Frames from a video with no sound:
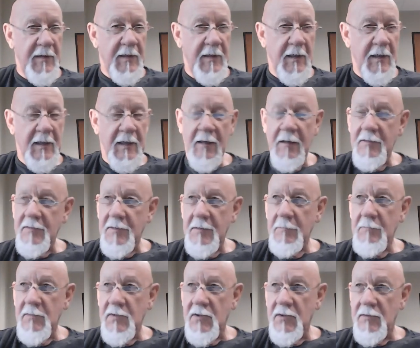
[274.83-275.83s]
thing,
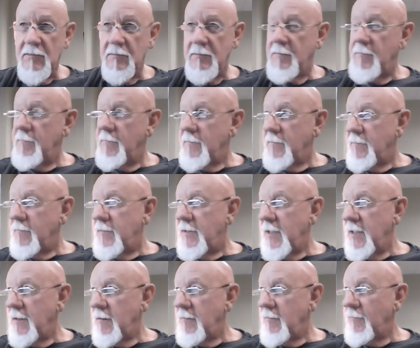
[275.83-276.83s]
some
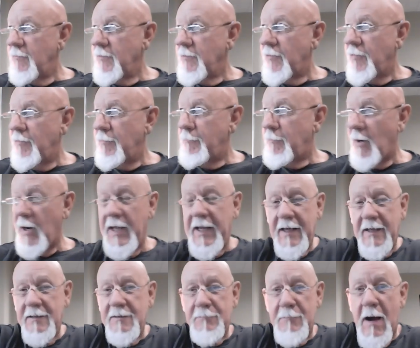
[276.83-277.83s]
deal with
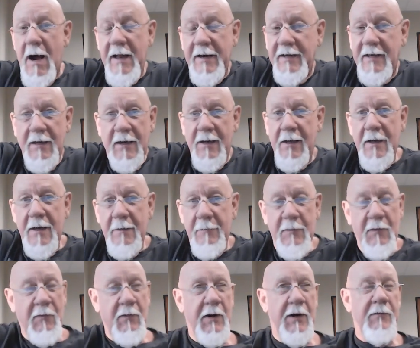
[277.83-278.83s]
plants, botany lab
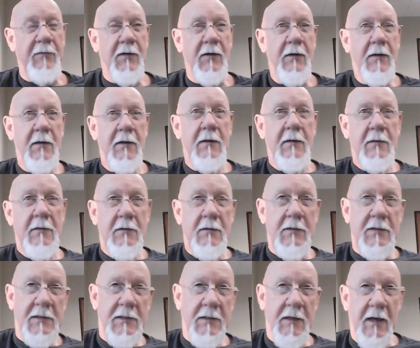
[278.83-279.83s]
or whatever.
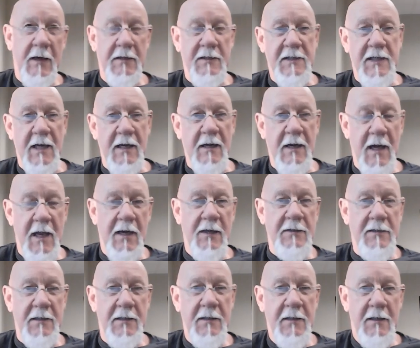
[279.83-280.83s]
It's not in
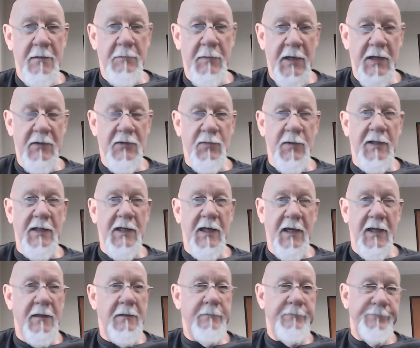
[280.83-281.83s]
psychology. But here's what they
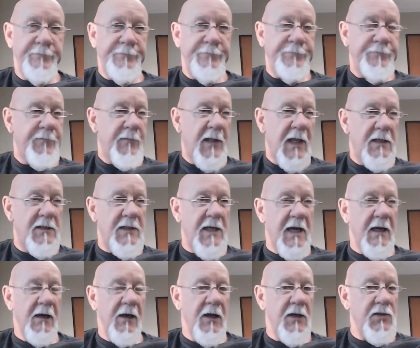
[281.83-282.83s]
did.
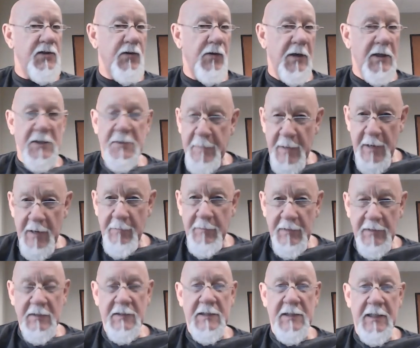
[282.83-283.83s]
Psychological
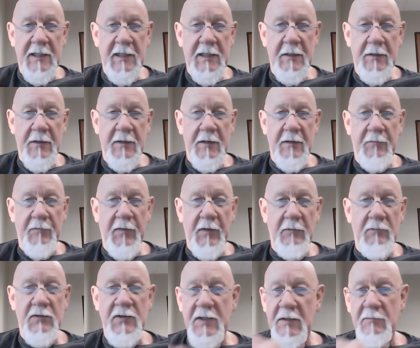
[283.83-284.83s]
experiment to see if there
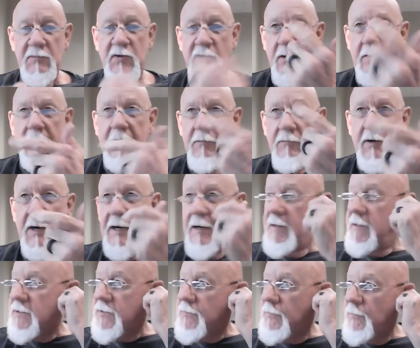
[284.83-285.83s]
was some sort of
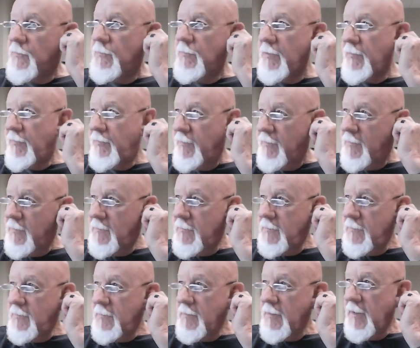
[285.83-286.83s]
awareness with
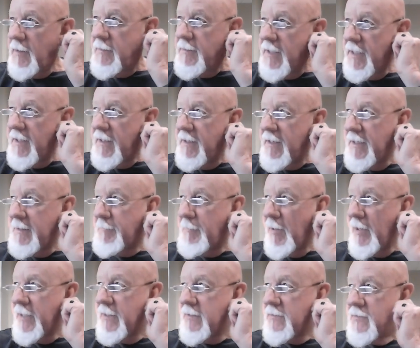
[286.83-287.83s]
day-to-day
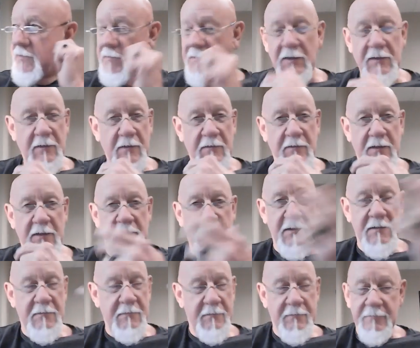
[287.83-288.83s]
plants. So they took
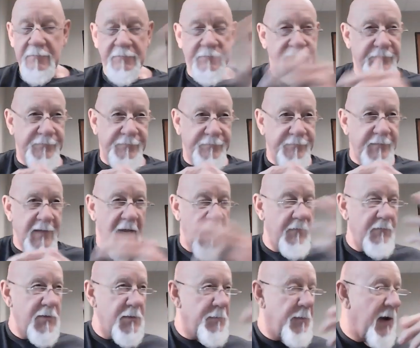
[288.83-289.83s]
this
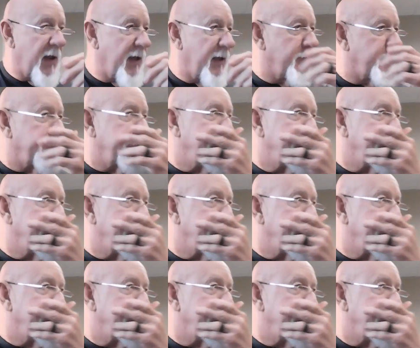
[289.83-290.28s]
average plant,